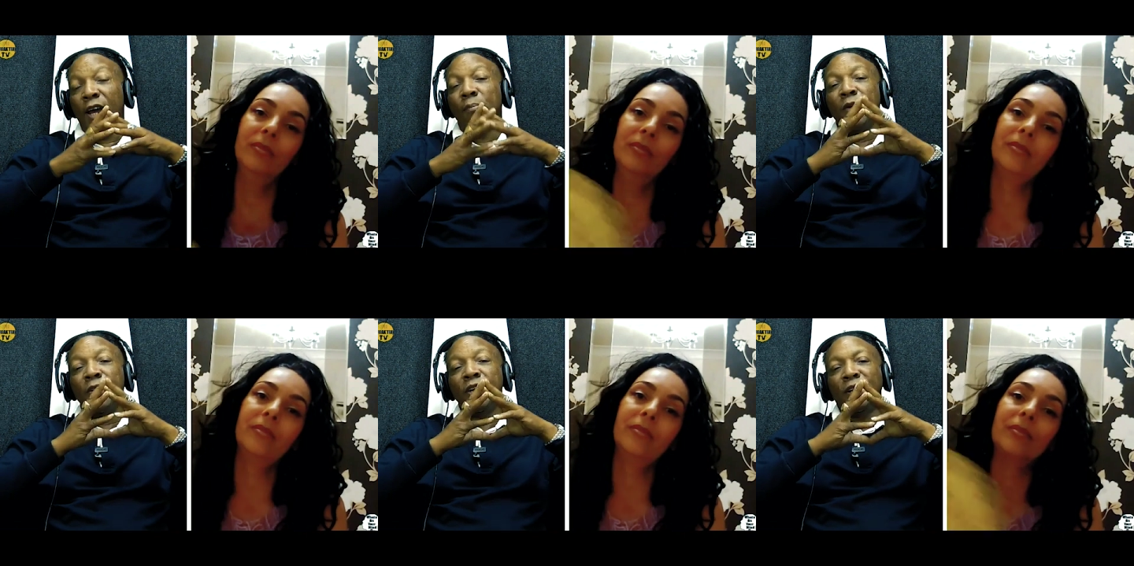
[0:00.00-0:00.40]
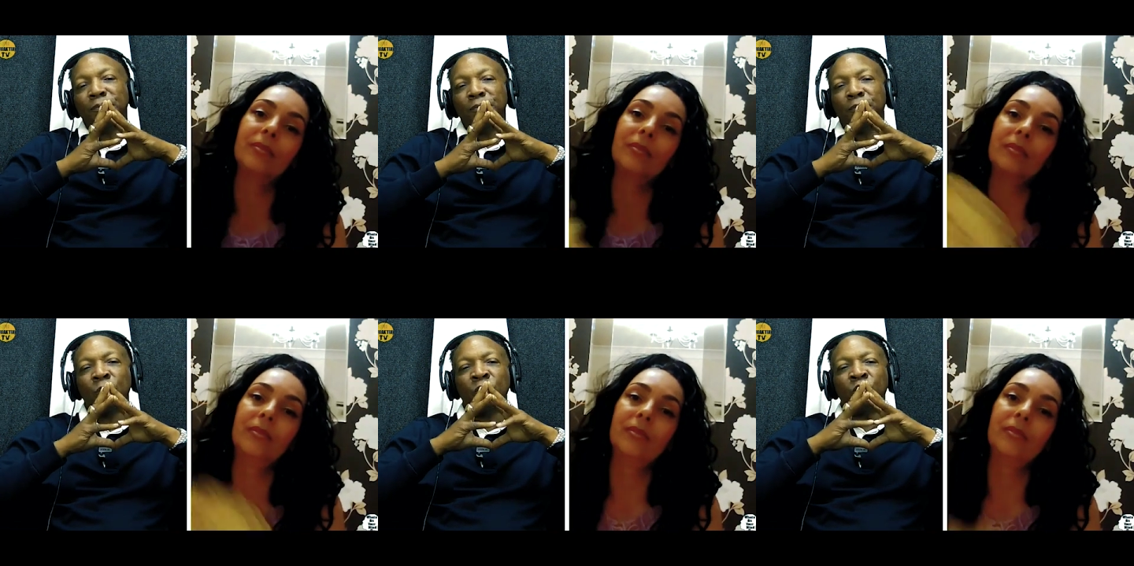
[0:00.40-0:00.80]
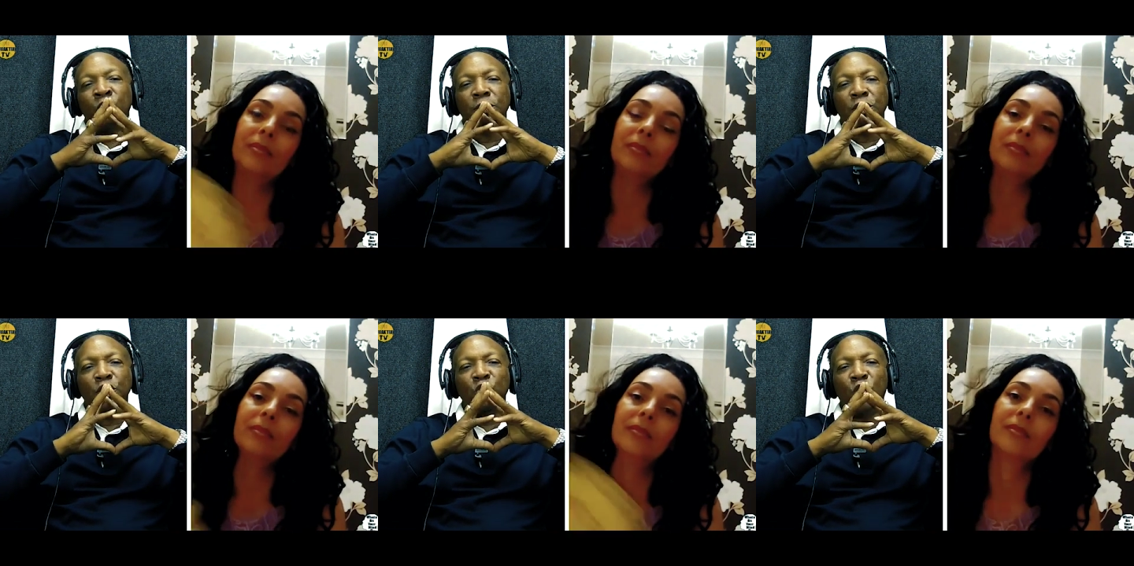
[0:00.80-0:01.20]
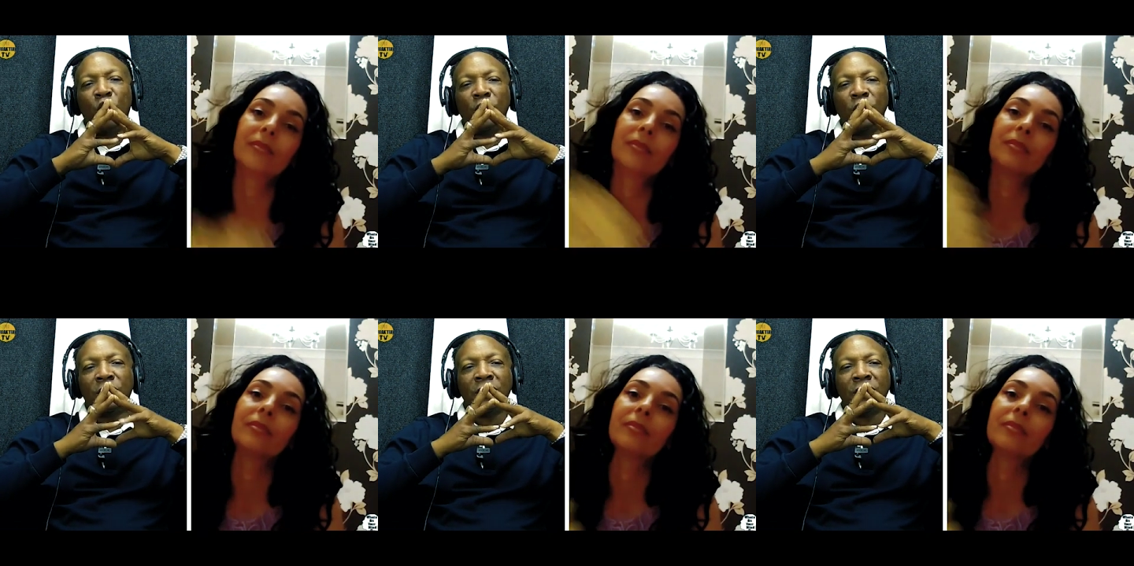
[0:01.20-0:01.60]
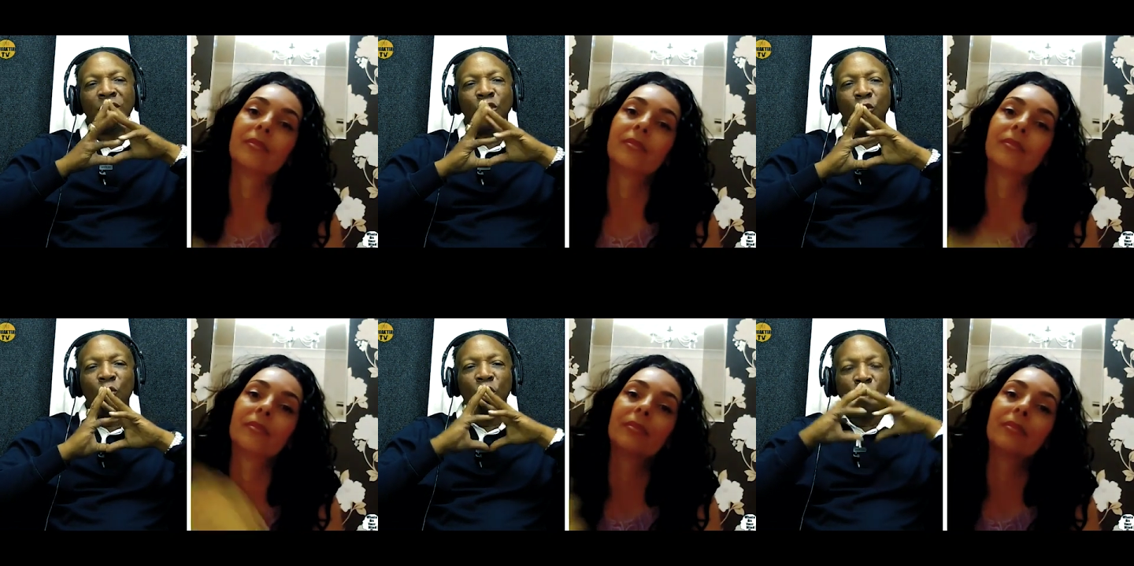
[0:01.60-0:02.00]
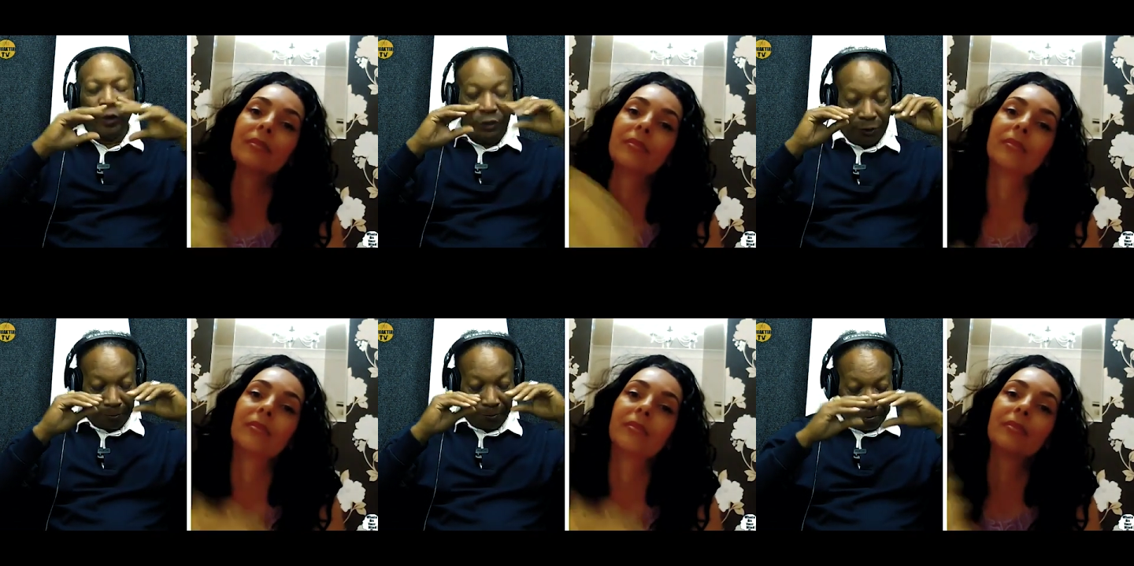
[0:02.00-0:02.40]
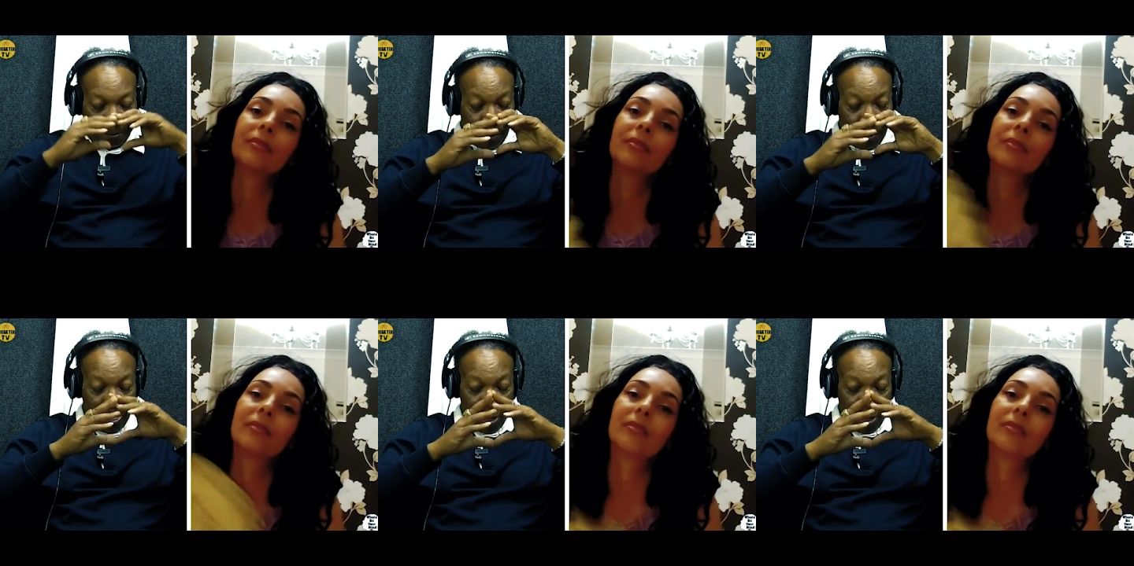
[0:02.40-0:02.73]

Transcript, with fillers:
Speaker 1: American from Detroit you work with.